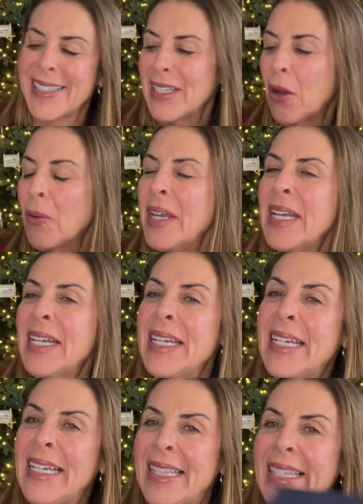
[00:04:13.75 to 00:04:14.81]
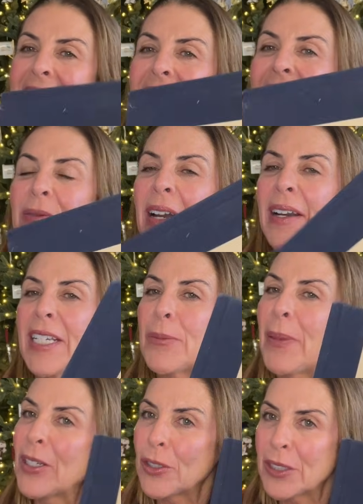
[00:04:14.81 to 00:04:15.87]
So this is very
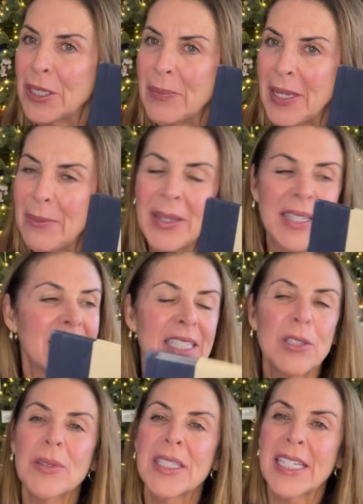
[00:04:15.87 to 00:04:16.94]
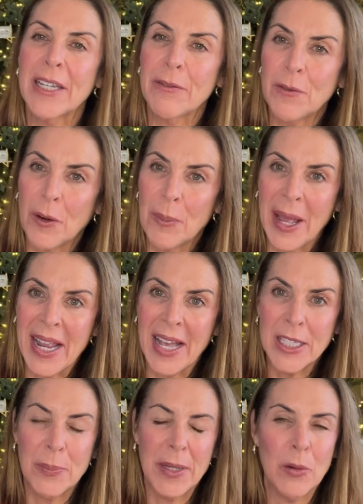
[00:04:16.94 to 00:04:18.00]
special to me because this was a gift from my
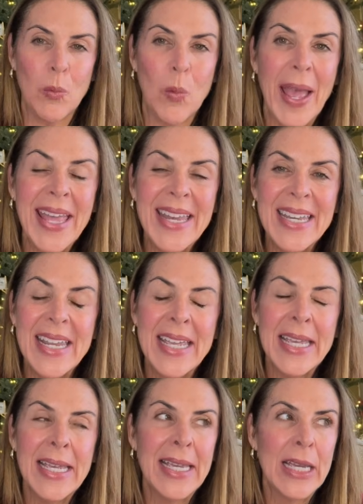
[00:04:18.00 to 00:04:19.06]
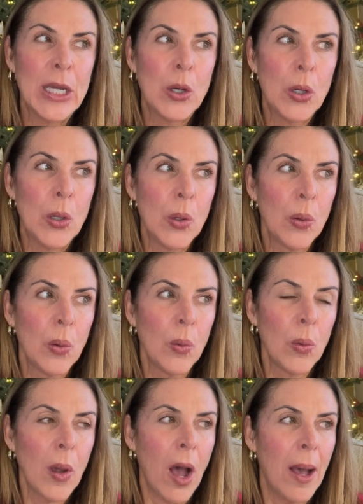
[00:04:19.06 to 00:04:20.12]
husband when
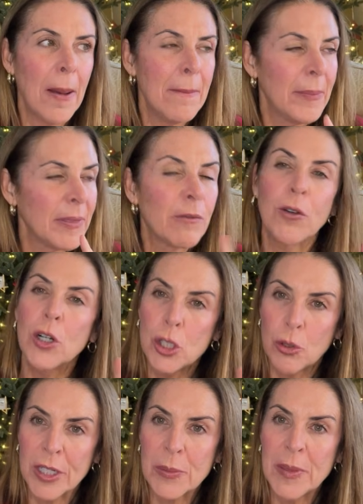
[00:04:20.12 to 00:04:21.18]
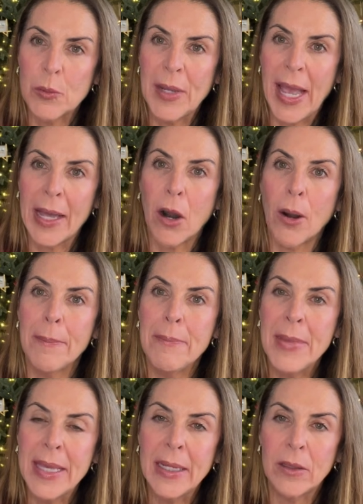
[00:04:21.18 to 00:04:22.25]
the first Christmas we had our
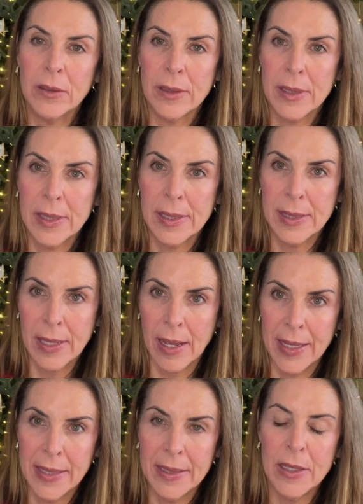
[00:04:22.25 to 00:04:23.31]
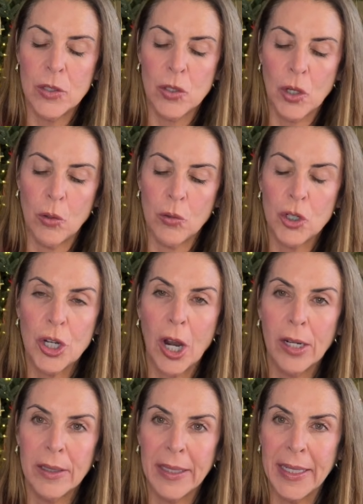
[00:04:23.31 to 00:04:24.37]
middle son, so
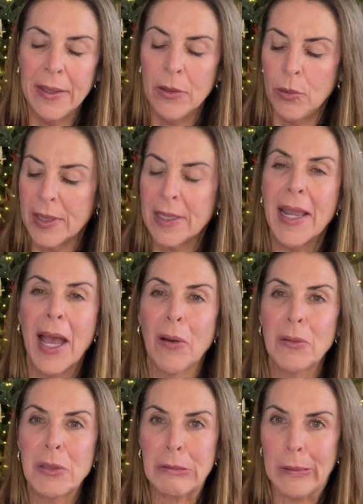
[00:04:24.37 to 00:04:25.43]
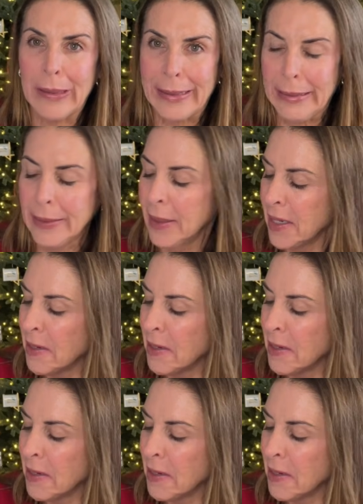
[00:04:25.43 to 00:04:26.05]
Charlie, who is now 20,